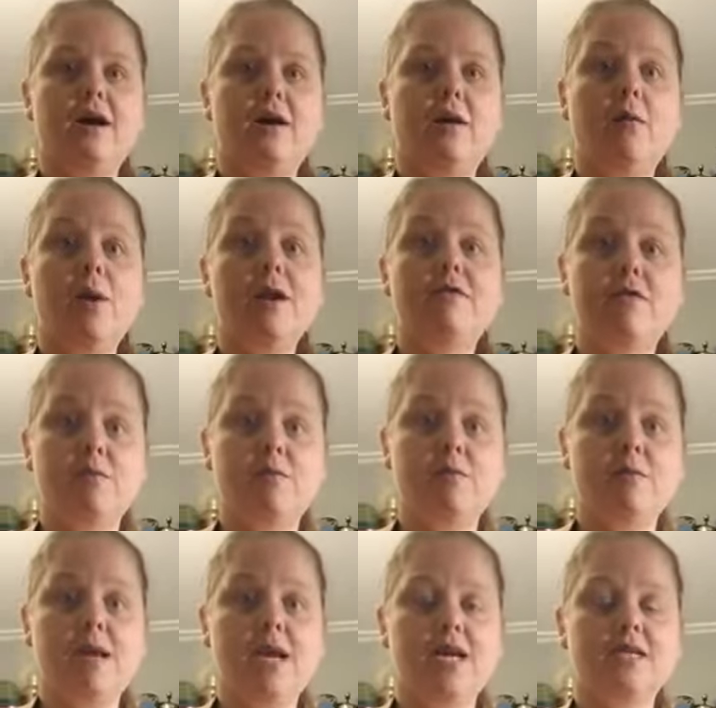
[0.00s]
I'll wait a few more
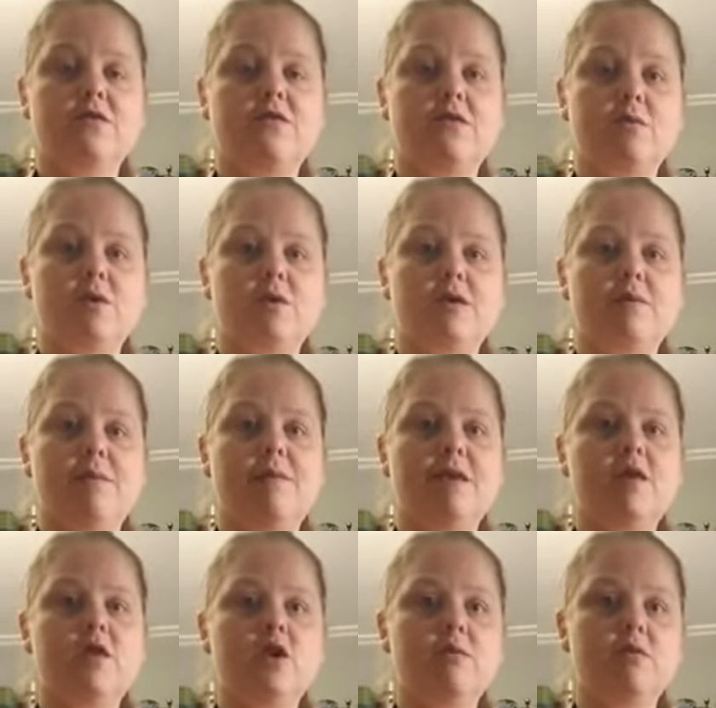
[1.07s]
minutes, maybe
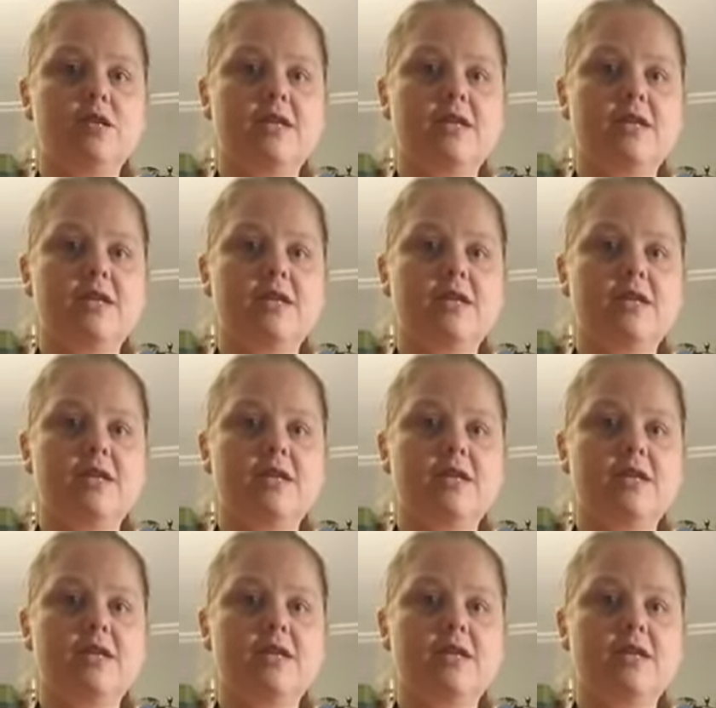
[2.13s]
30 more